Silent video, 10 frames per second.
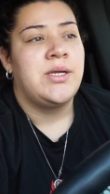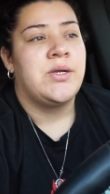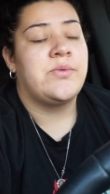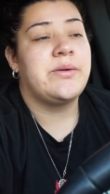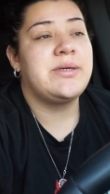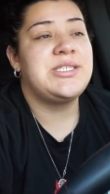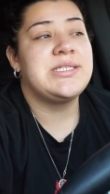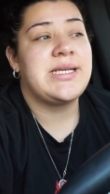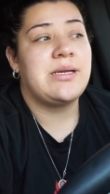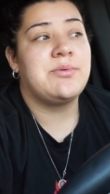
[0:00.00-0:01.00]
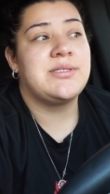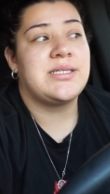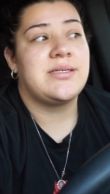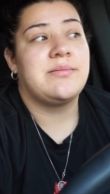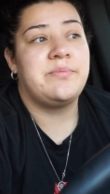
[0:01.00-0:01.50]
we were just able
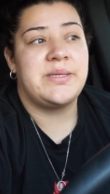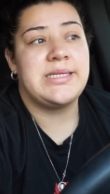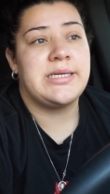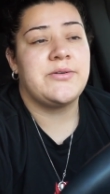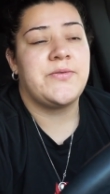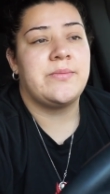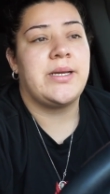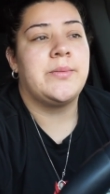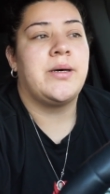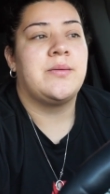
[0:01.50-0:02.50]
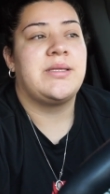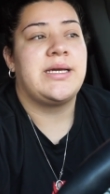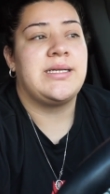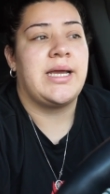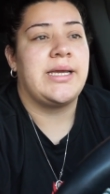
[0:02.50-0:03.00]
to be there for my mom
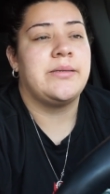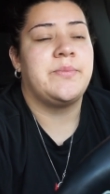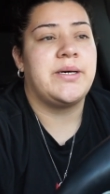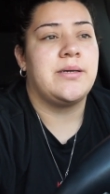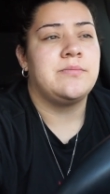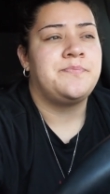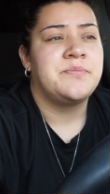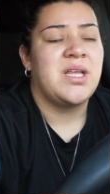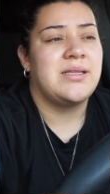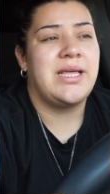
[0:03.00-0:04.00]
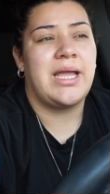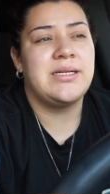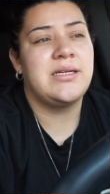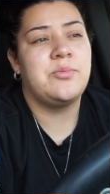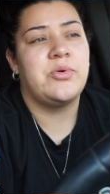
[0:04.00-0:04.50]
that night. But they
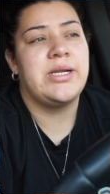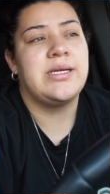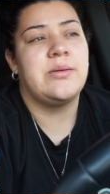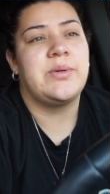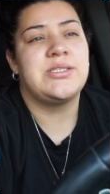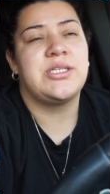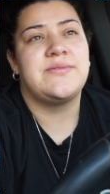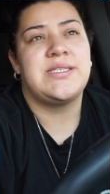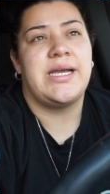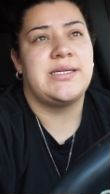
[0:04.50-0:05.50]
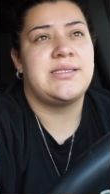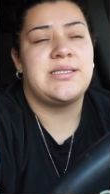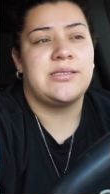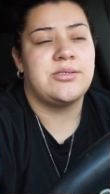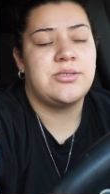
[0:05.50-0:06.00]
ended up running a bunch of tests,
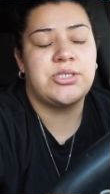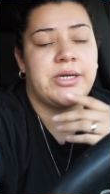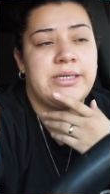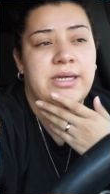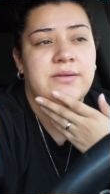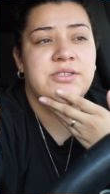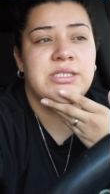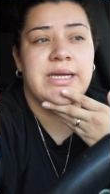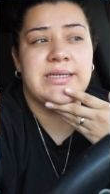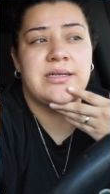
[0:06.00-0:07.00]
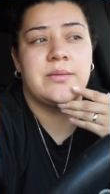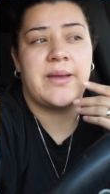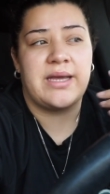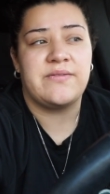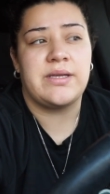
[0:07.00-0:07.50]
and sure enough, she ended up
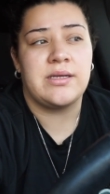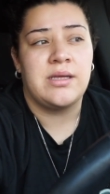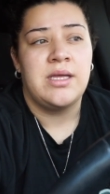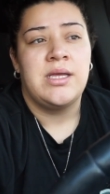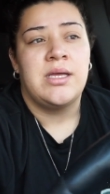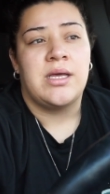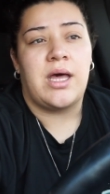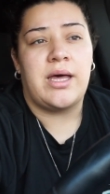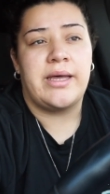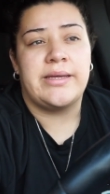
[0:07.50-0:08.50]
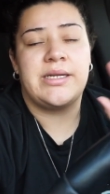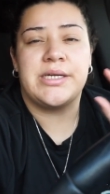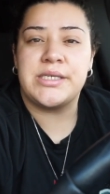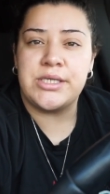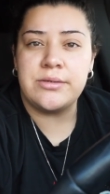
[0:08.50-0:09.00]
having an
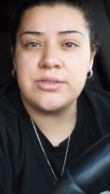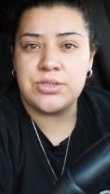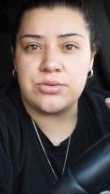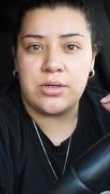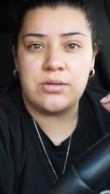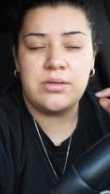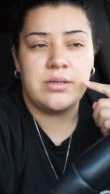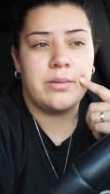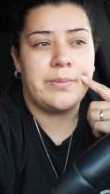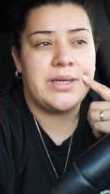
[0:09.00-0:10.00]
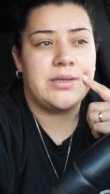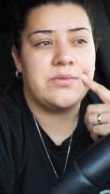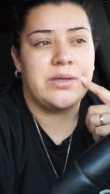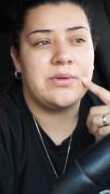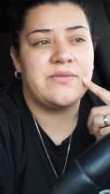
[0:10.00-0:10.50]
acute stroke. But
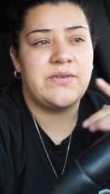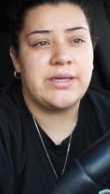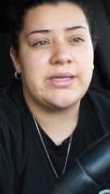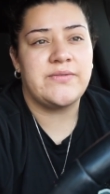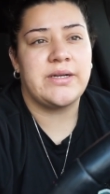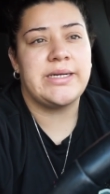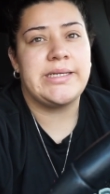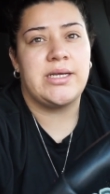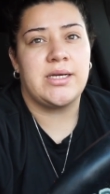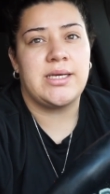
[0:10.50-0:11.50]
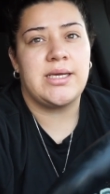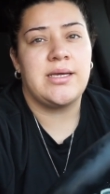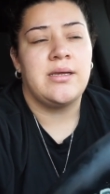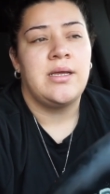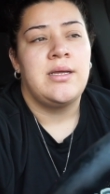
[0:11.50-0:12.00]
we were very, very lucky